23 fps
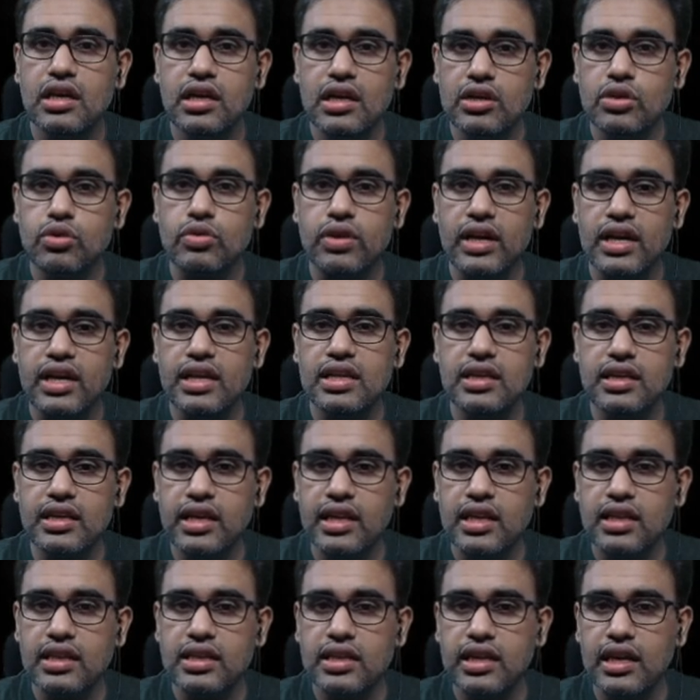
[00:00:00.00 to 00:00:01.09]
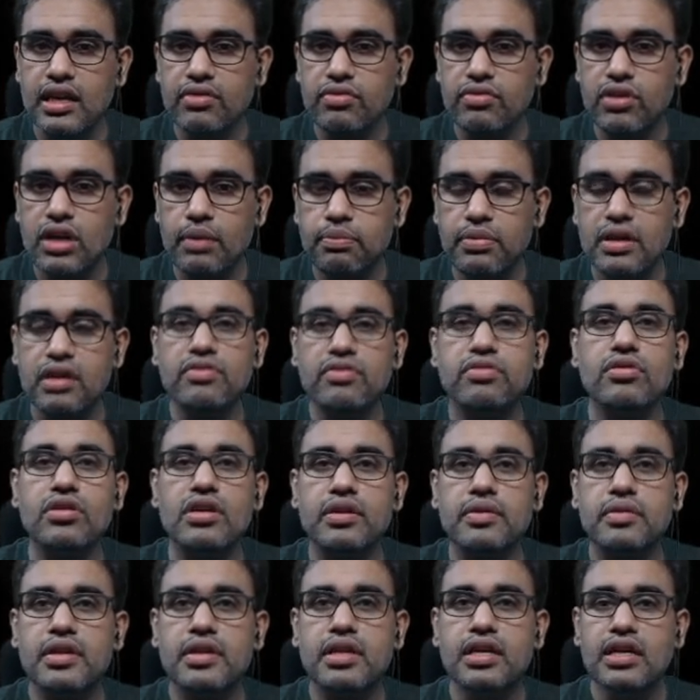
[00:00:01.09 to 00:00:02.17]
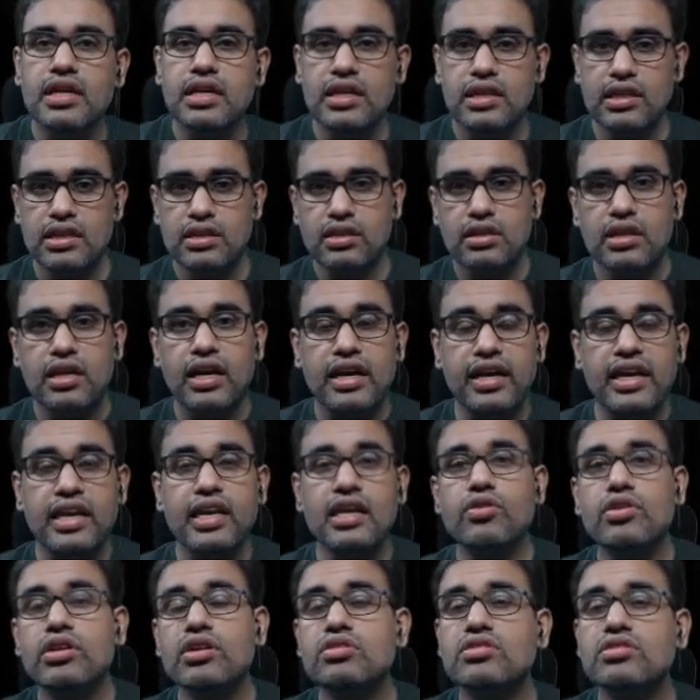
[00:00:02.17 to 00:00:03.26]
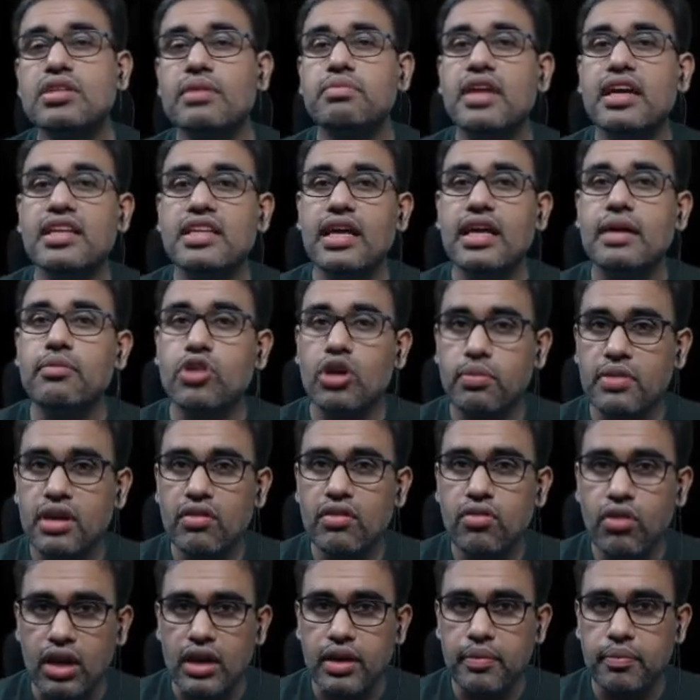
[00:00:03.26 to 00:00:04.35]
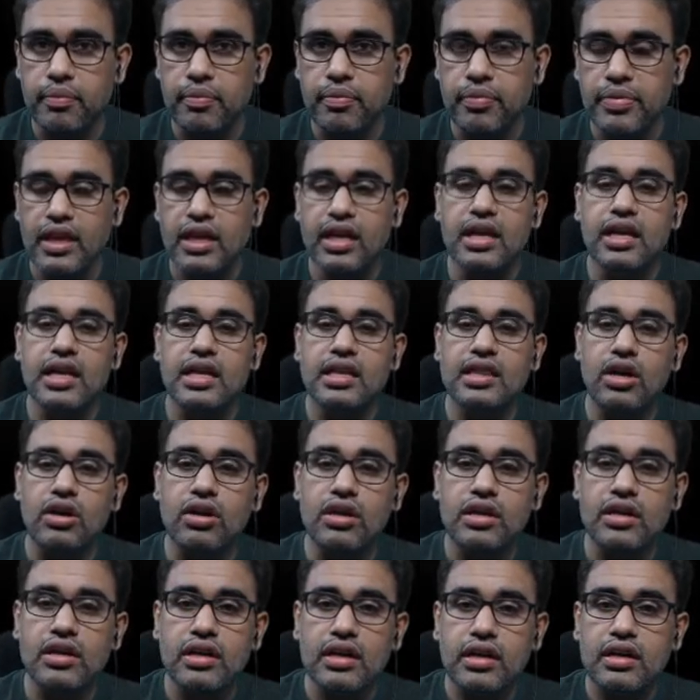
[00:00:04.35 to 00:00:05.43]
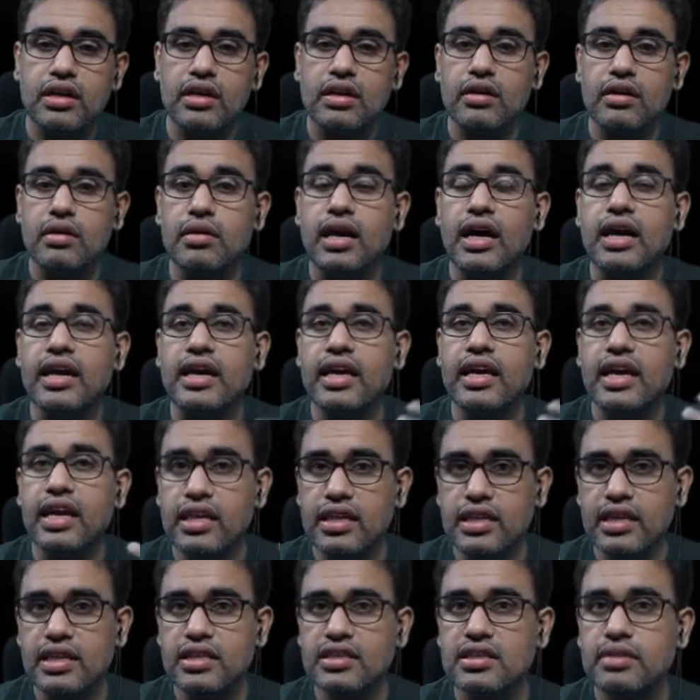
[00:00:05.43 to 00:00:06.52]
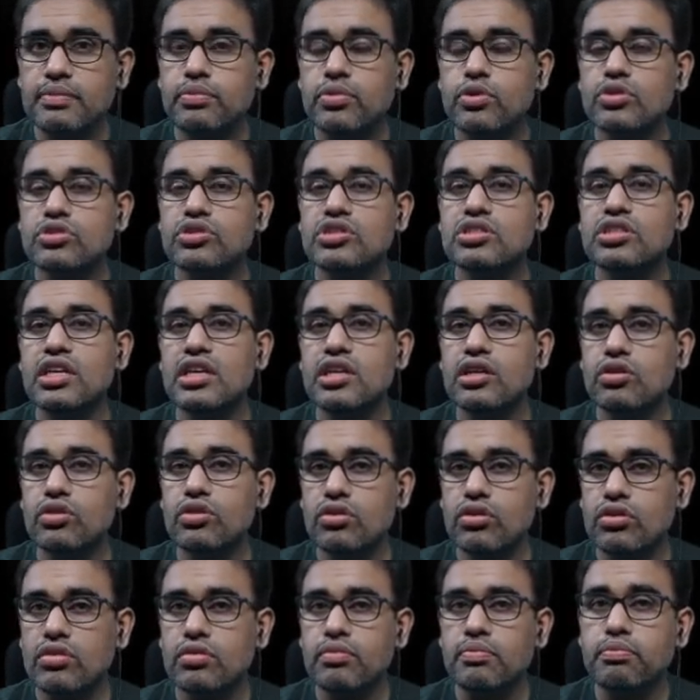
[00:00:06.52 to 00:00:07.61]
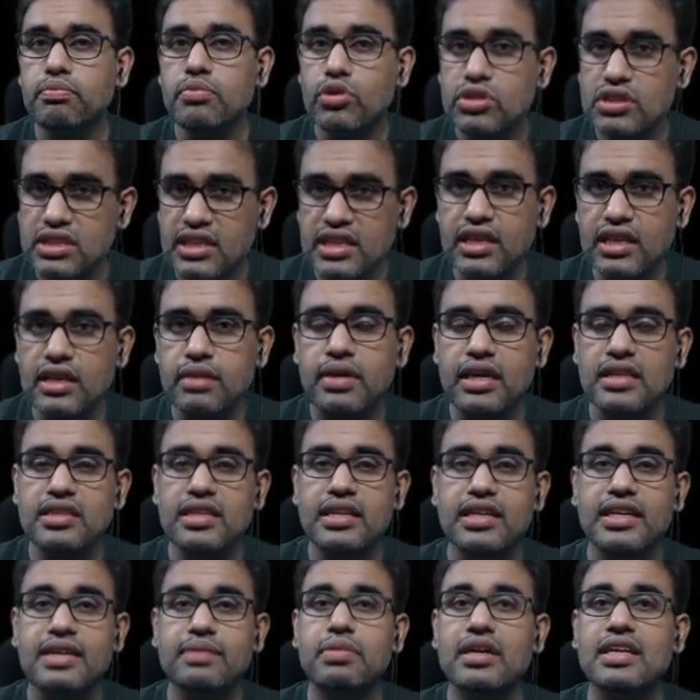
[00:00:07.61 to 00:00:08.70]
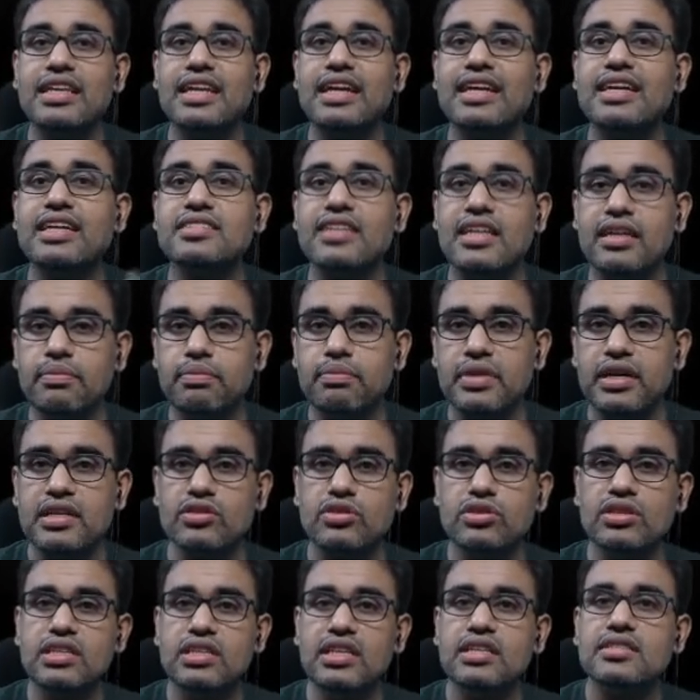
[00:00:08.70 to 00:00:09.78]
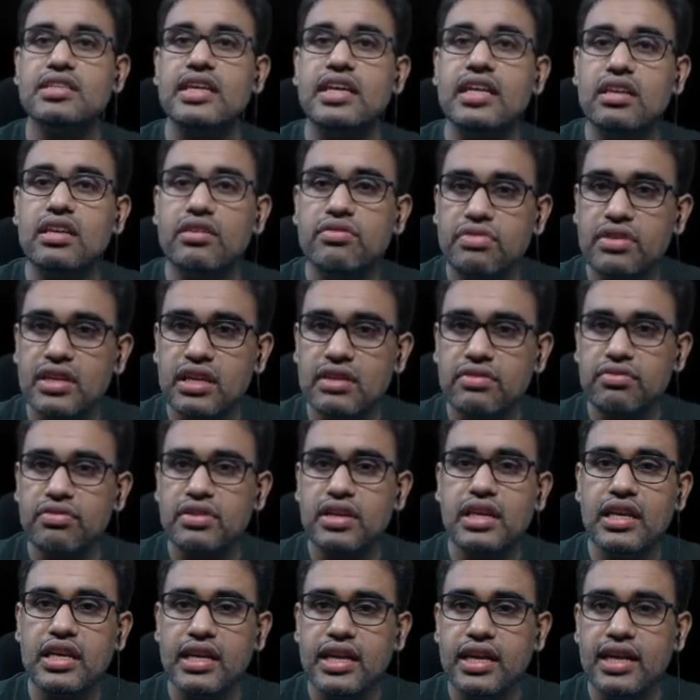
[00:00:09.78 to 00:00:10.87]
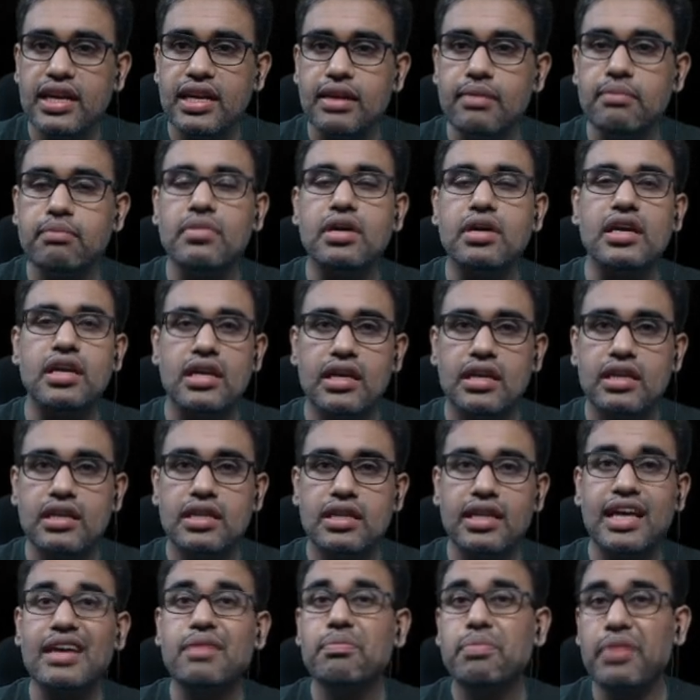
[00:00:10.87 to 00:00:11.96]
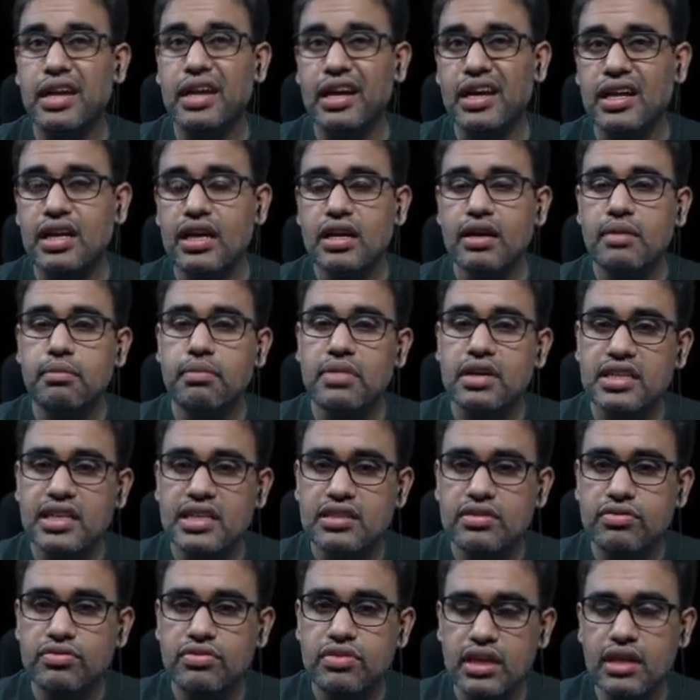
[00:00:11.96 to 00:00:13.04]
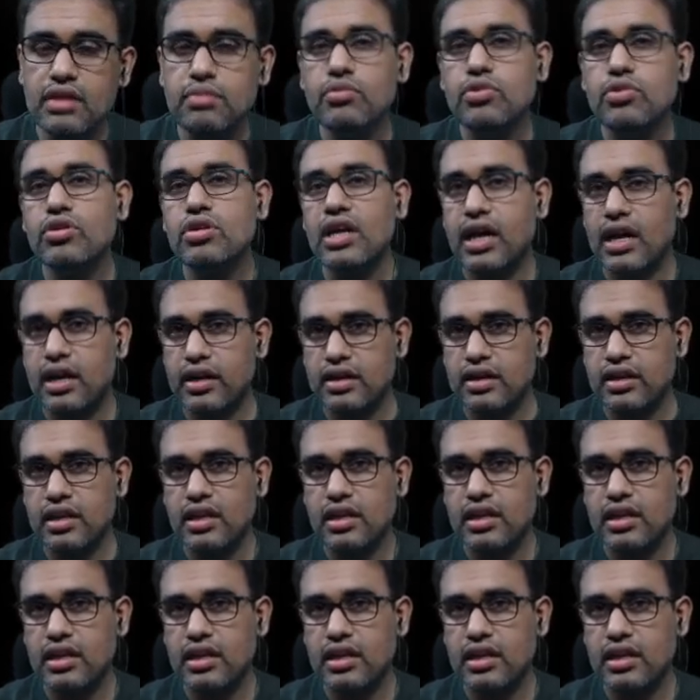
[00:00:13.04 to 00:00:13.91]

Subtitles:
to L3, L3, L4, upper 4. Again going to supply the abdominal wall. Now again there is a posterior branch but that is unpaired. So these inferior phrenic and lumbar, they are paired, but there is one more artery